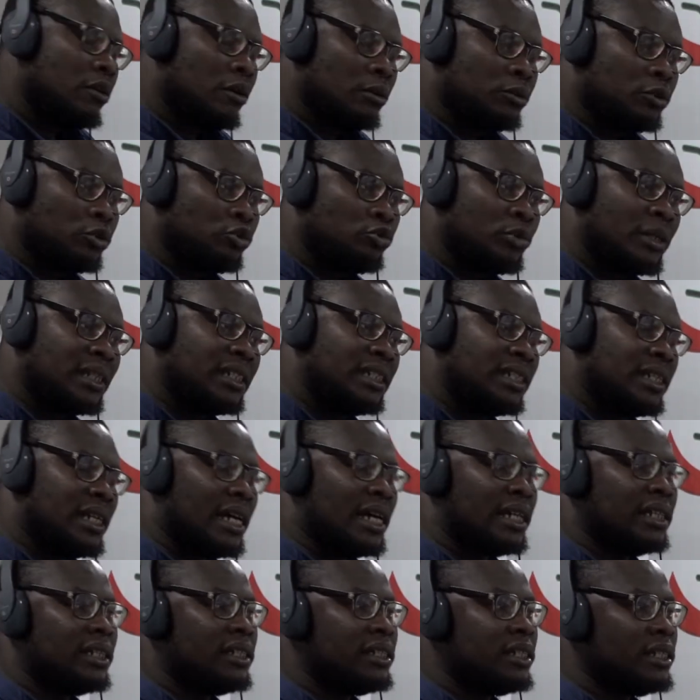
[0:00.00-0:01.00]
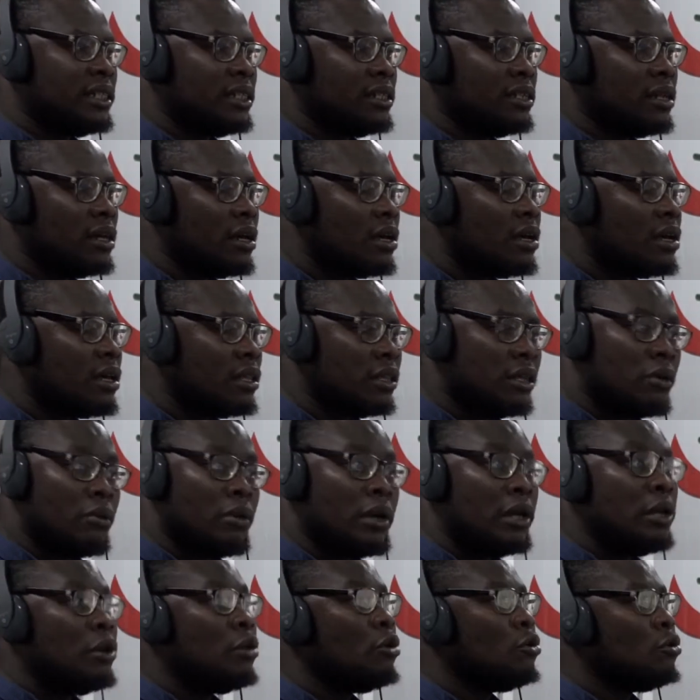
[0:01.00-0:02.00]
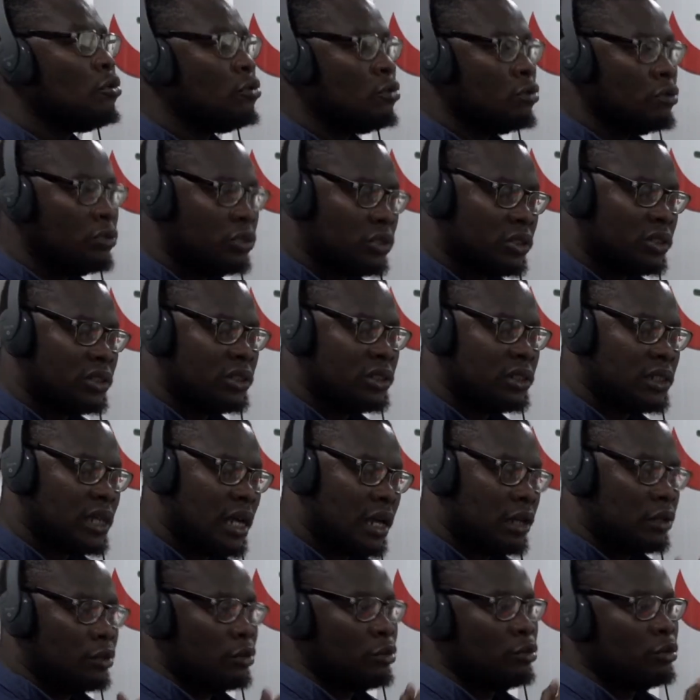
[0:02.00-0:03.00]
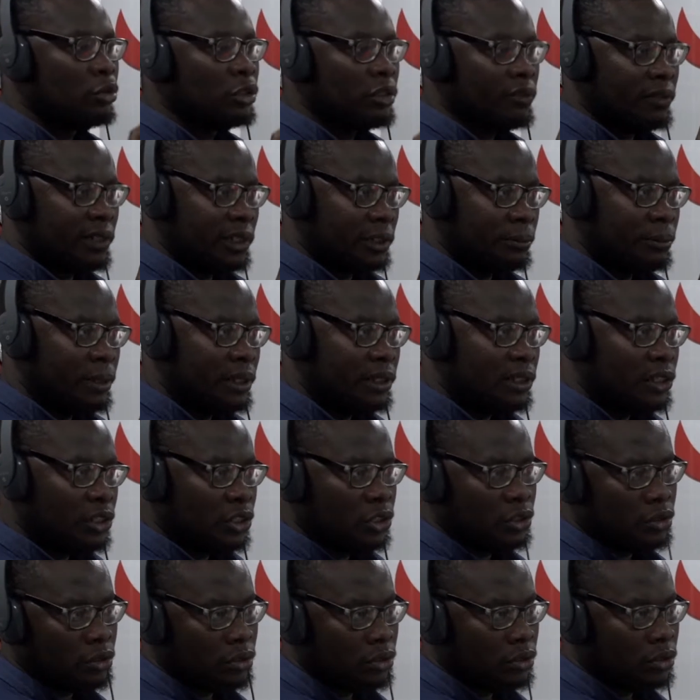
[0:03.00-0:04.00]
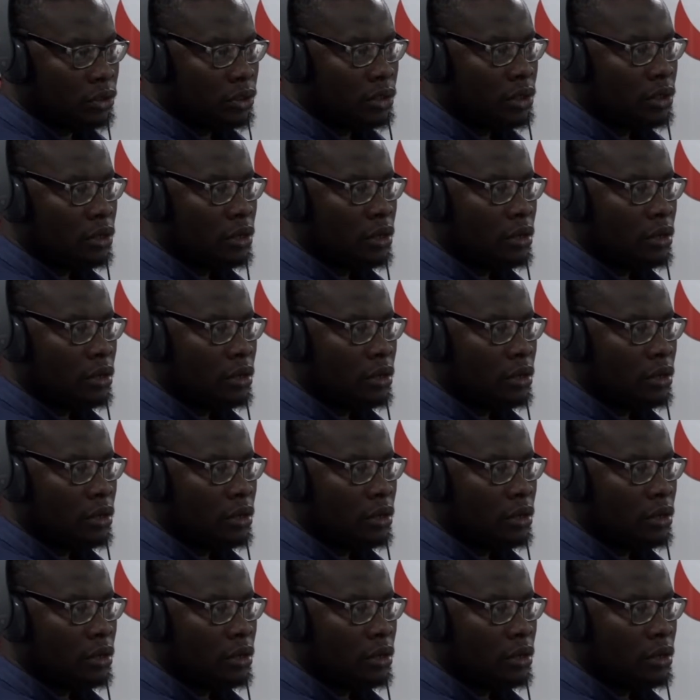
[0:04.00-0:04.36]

up to 2019, there were loads and loads of expectations